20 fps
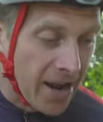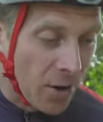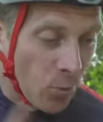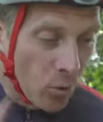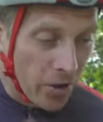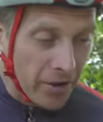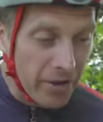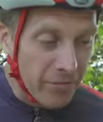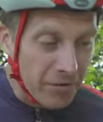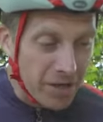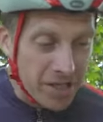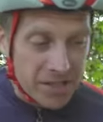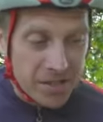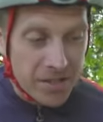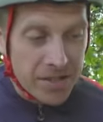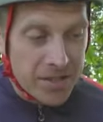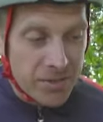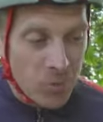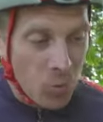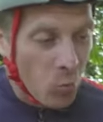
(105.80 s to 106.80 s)
One of the
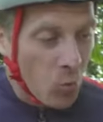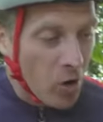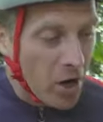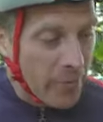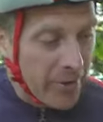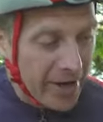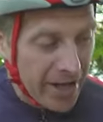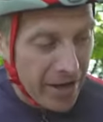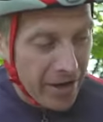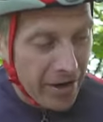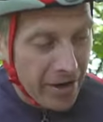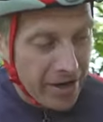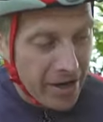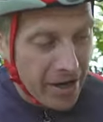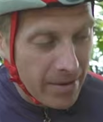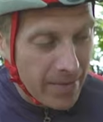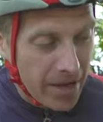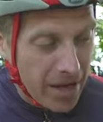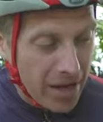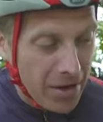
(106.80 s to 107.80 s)
reasons why we line
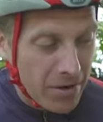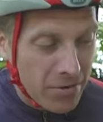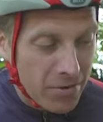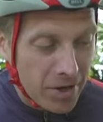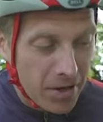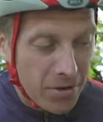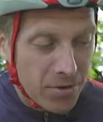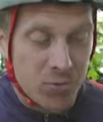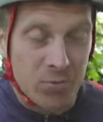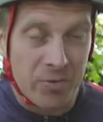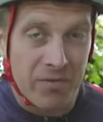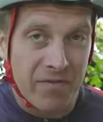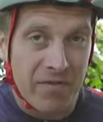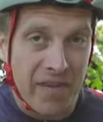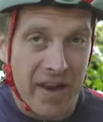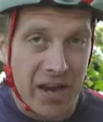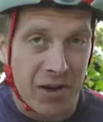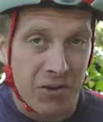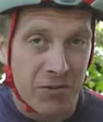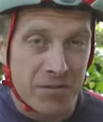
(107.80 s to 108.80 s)
up logos with
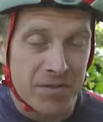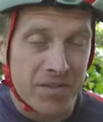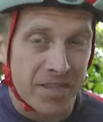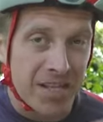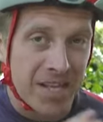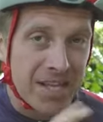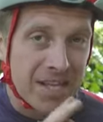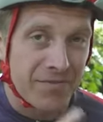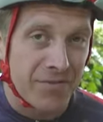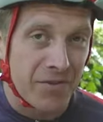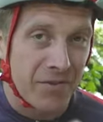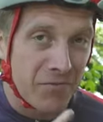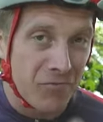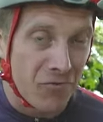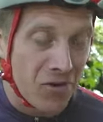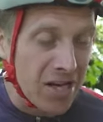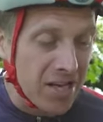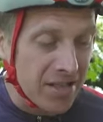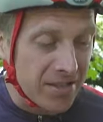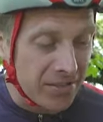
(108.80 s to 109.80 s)
valves is for the
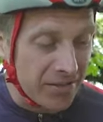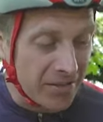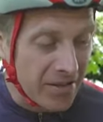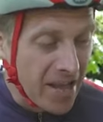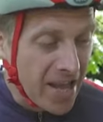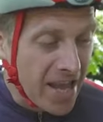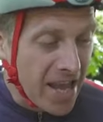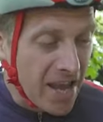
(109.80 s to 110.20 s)
reason,